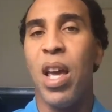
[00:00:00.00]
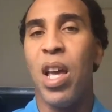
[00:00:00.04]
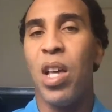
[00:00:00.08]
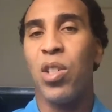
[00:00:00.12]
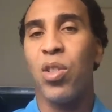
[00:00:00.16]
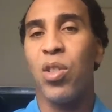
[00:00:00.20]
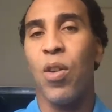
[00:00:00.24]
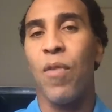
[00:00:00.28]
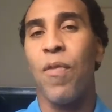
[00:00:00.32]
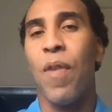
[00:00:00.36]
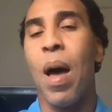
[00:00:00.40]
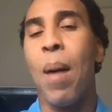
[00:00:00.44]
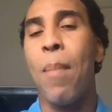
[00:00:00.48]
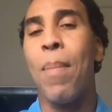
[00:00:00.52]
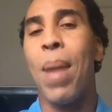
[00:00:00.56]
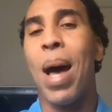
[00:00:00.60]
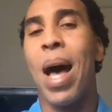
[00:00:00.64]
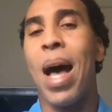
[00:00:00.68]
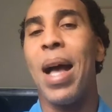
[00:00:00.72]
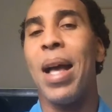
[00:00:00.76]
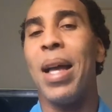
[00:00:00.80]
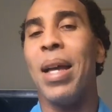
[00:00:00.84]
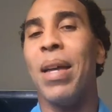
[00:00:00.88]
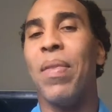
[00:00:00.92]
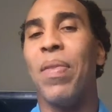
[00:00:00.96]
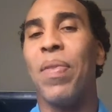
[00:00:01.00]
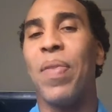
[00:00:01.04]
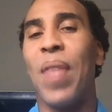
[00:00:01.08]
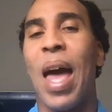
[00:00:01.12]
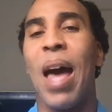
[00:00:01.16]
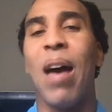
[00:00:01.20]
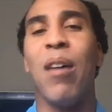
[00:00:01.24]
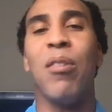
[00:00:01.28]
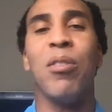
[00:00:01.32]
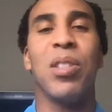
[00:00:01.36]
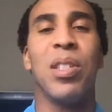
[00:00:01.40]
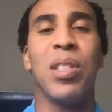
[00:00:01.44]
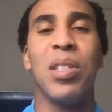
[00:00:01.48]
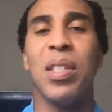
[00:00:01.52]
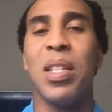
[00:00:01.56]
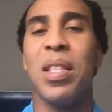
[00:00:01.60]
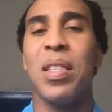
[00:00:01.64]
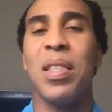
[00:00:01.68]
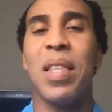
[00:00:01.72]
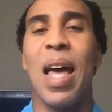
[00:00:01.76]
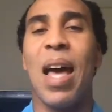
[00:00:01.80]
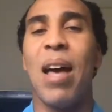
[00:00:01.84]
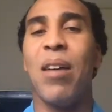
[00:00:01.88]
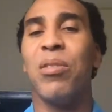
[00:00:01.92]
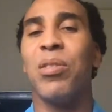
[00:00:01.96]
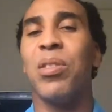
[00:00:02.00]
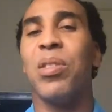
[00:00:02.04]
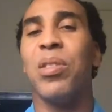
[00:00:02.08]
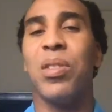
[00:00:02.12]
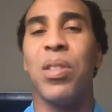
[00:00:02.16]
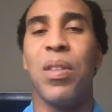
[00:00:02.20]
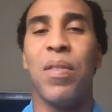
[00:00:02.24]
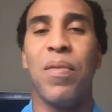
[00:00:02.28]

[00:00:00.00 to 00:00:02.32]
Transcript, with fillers: So if I'm buying thousands and thousands